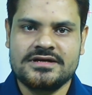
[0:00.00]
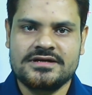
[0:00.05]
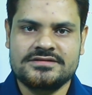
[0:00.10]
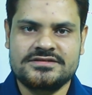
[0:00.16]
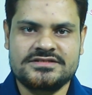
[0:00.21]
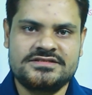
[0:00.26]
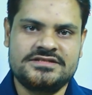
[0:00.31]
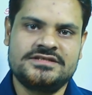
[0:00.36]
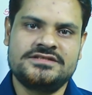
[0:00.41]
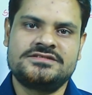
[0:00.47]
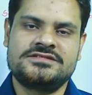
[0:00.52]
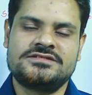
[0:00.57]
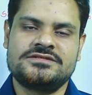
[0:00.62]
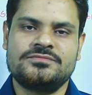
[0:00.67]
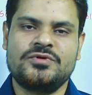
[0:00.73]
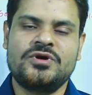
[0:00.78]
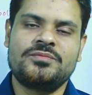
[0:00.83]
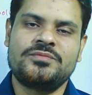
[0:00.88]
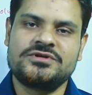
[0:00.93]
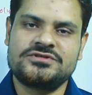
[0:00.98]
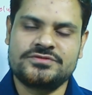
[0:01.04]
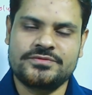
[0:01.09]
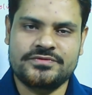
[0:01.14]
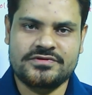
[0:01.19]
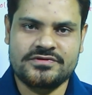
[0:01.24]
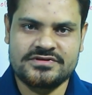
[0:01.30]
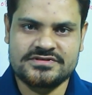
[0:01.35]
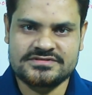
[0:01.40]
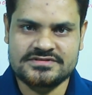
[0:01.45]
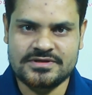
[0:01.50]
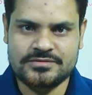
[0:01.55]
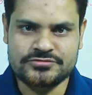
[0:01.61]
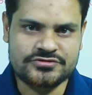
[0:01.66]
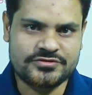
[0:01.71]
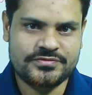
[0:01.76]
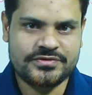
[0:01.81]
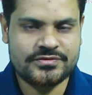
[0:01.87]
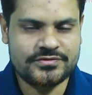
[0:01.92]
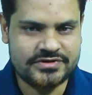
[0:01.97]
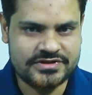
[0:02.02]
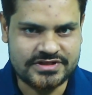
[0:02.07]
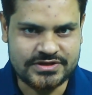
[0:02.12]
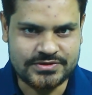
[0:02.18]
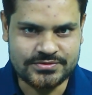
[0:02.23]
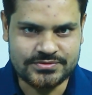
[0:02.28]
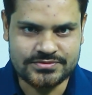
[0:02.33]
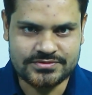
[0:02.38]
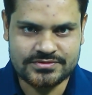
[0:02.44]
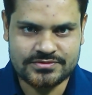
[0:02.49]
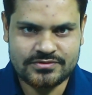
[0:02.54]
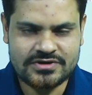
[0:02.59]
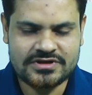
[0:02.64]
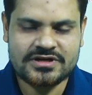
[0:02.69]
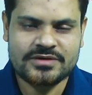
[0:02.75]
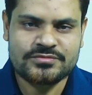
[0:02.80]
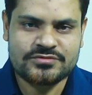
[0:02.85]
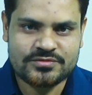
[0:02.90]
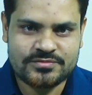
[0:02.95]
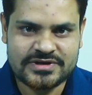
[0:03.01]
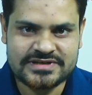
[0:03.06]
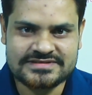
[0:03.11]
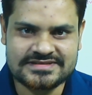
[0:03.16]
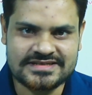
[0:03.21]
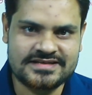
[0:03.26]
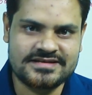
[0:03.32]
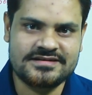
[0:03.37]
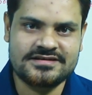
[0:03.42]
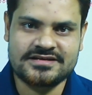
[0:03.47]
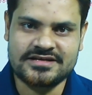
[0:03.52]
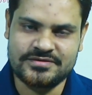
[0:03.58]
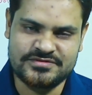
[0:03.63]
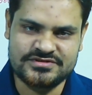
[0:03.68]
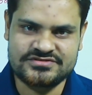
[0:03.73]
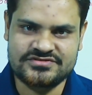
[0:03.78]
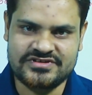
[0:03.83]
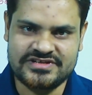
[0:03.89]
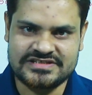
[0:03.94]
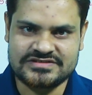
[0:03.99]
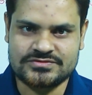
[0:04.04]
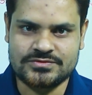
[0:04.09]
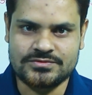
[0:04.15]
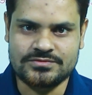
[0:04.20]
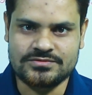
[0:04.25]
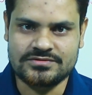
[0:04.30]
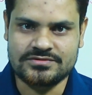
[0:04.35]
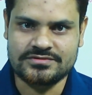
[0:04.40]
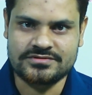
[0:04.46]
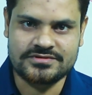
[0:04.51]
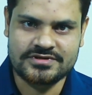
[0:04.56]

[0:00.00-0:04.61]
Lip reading: This is Muhammad Shafikul Islam Shafik with you. Welcome to my channel Chemistry School.